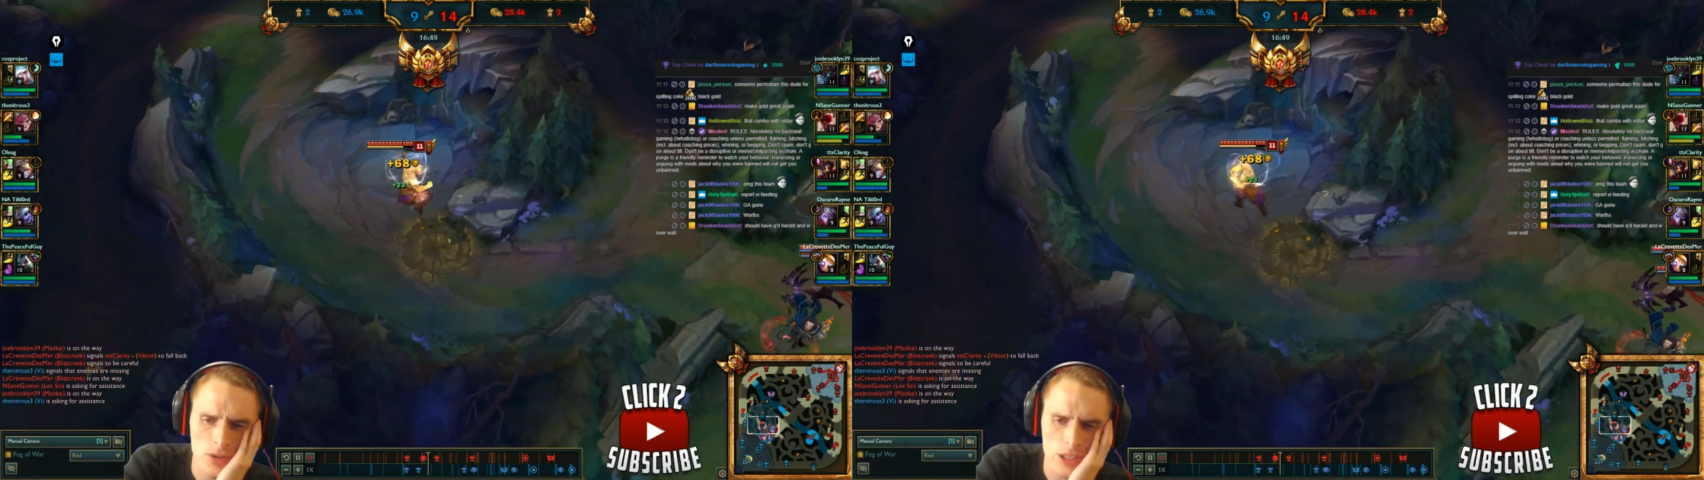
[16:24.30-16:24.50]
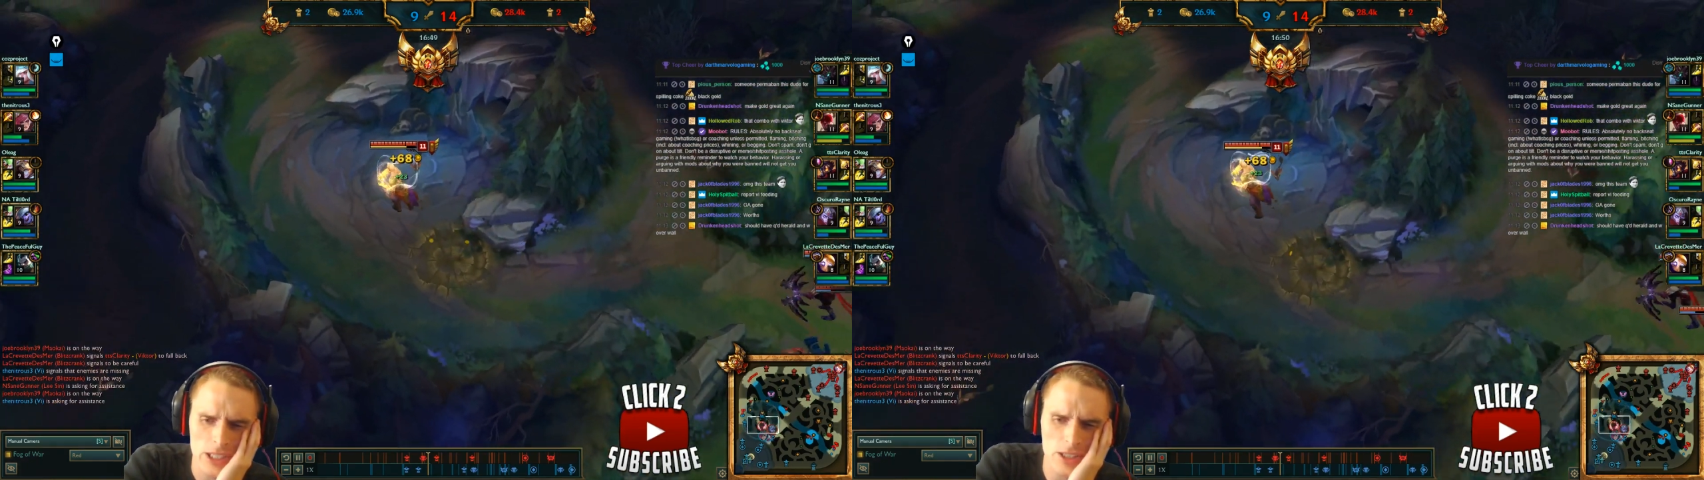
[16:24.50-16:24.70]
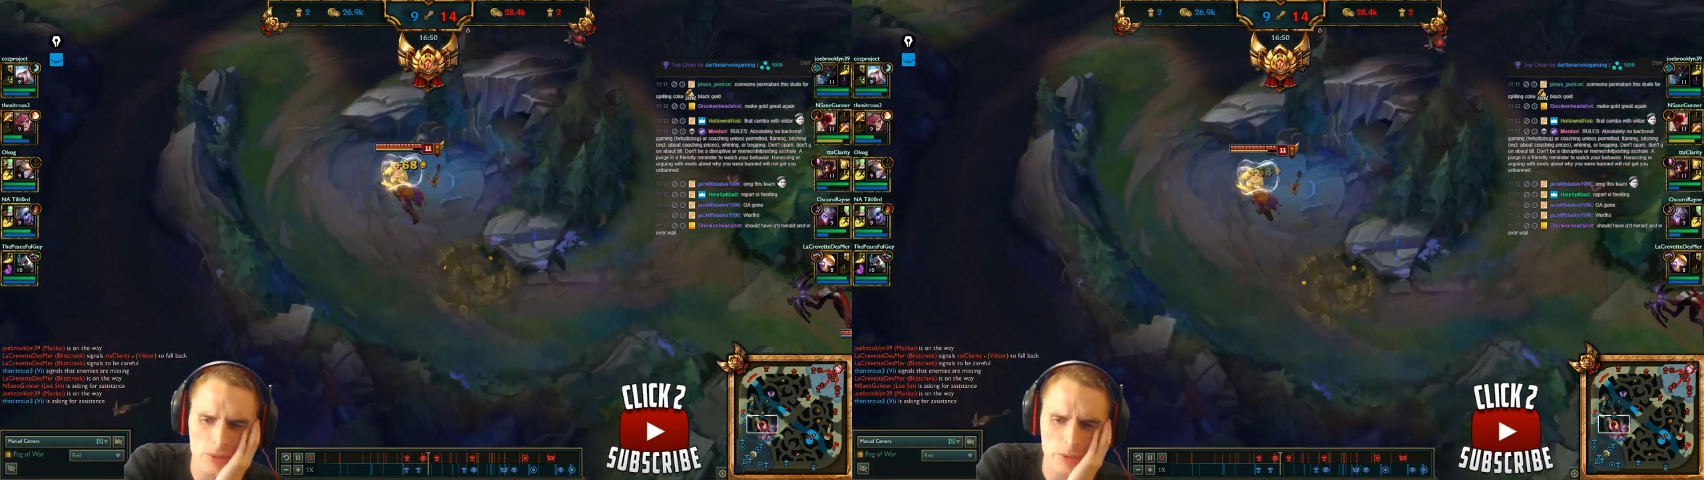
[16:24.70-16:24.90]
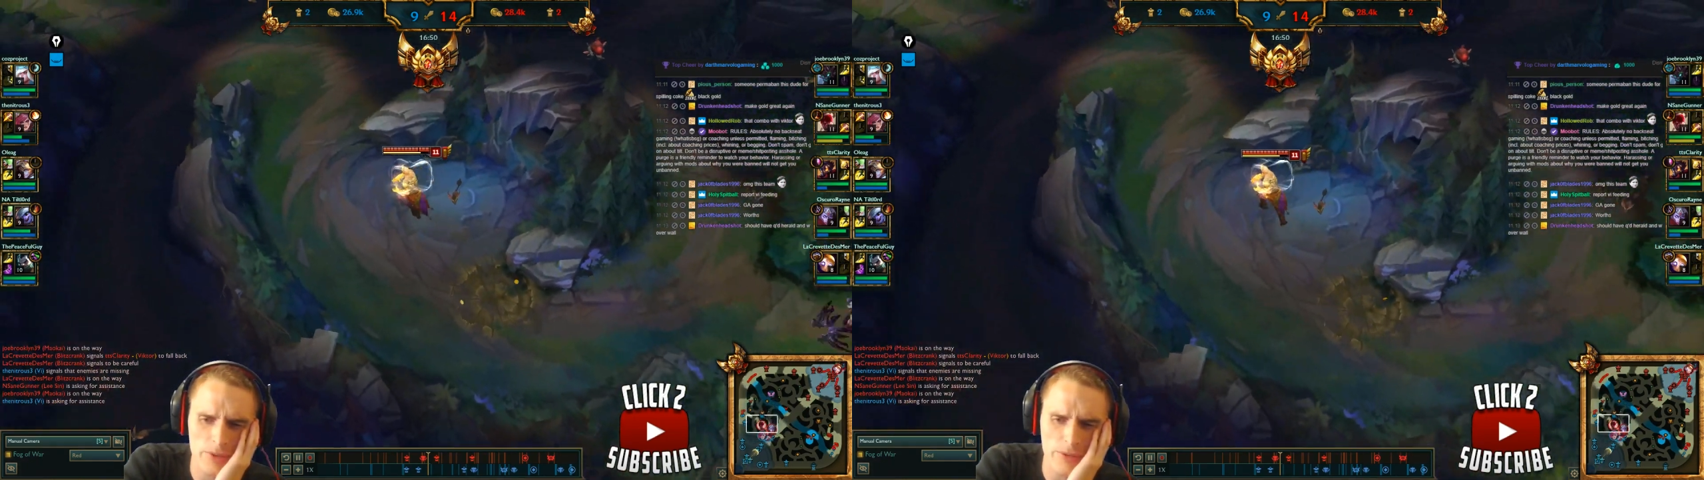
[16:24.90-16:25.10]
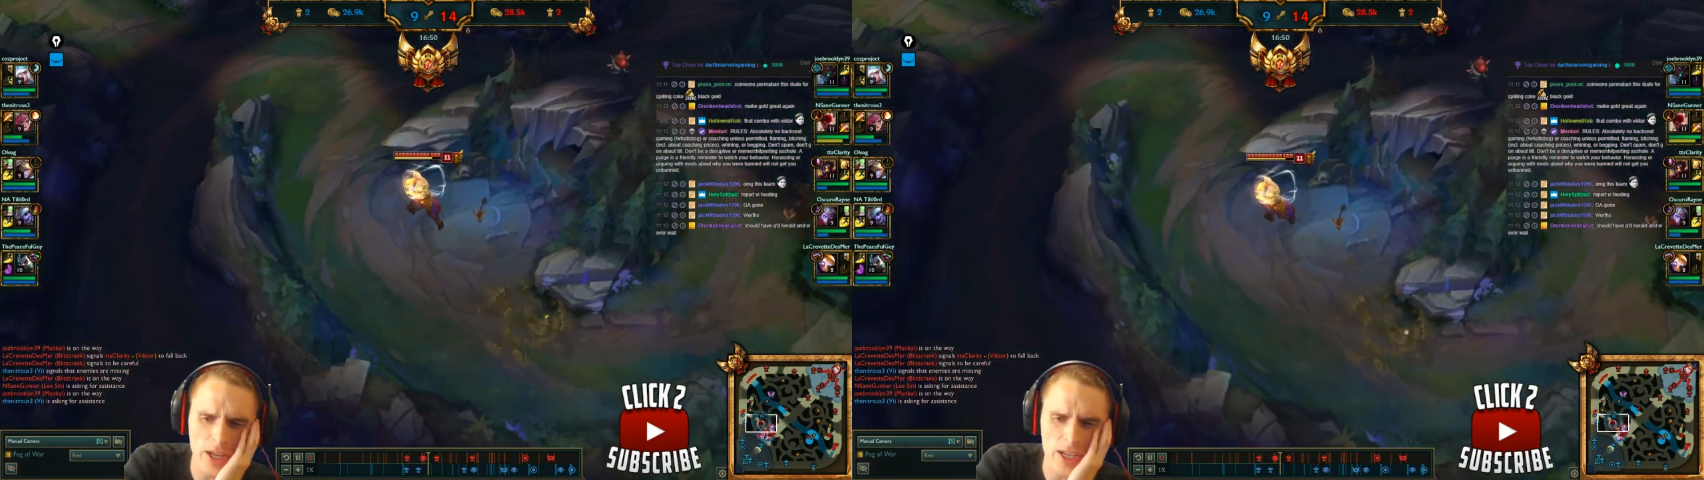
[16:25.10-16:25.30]
I thought it was
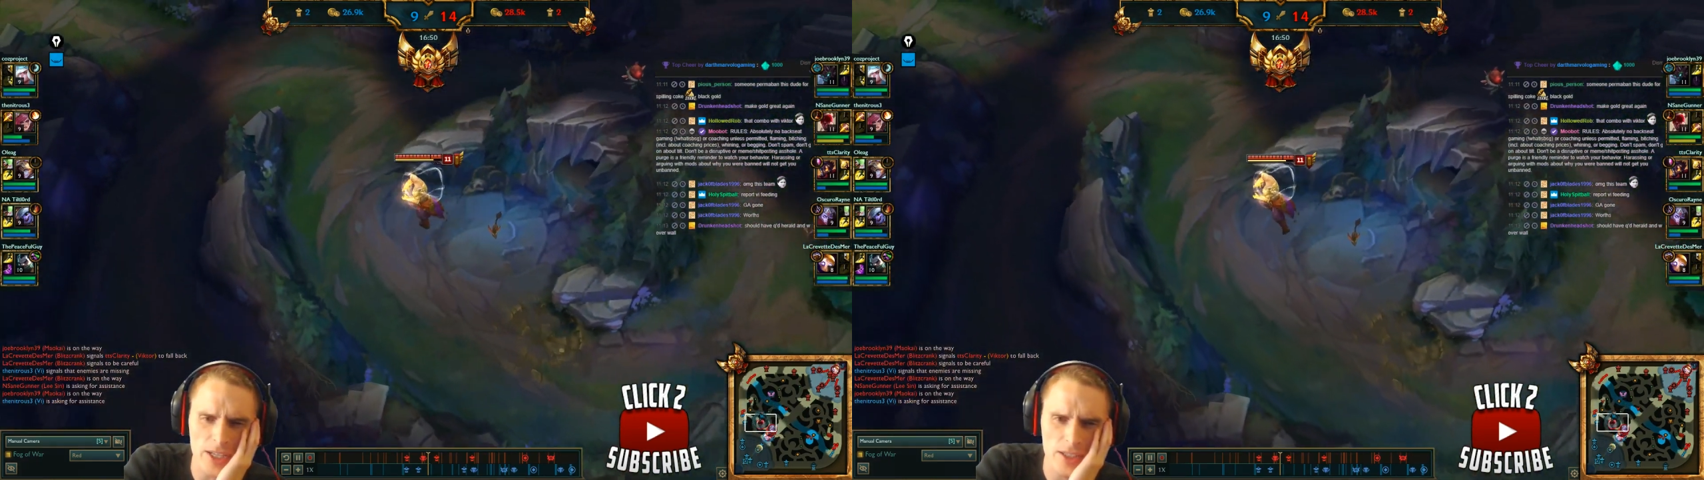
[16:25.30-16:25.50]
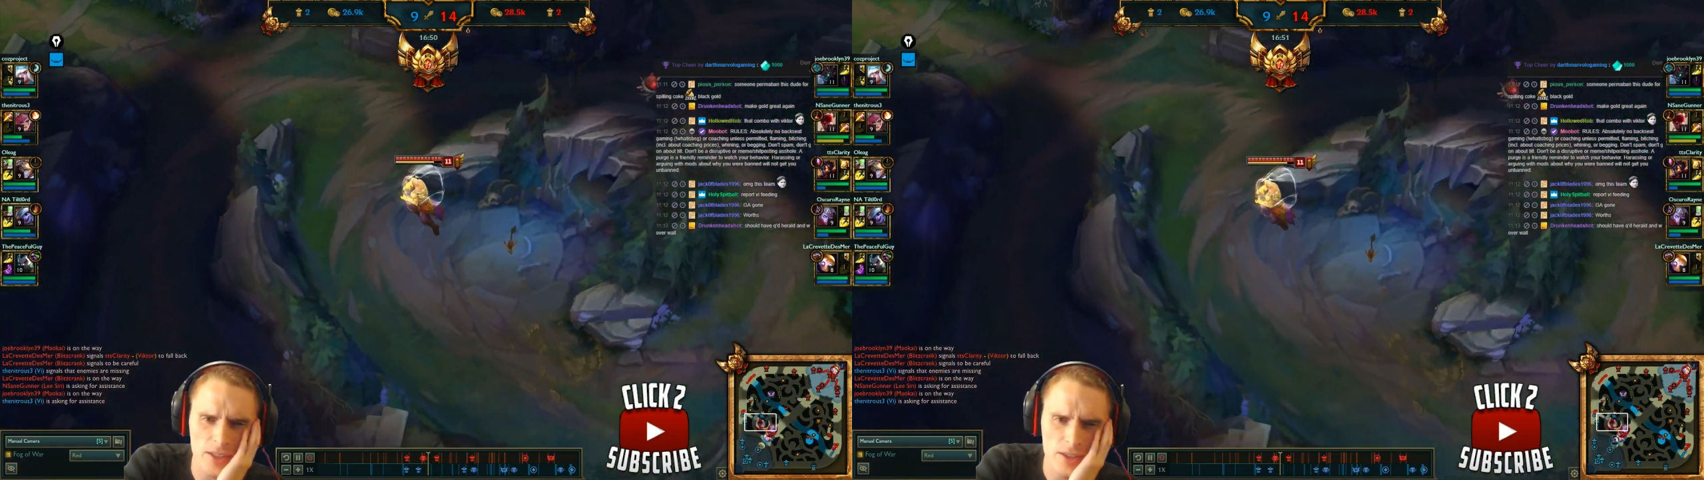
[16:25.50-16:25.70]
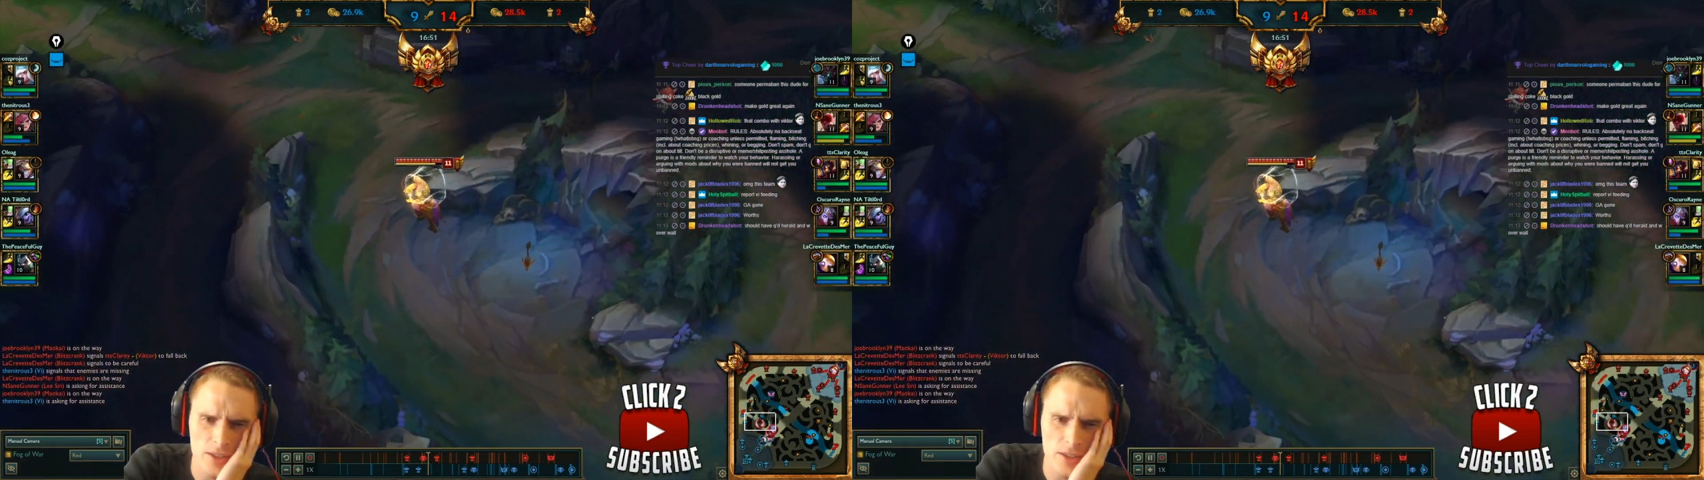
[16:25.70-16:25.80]
fine.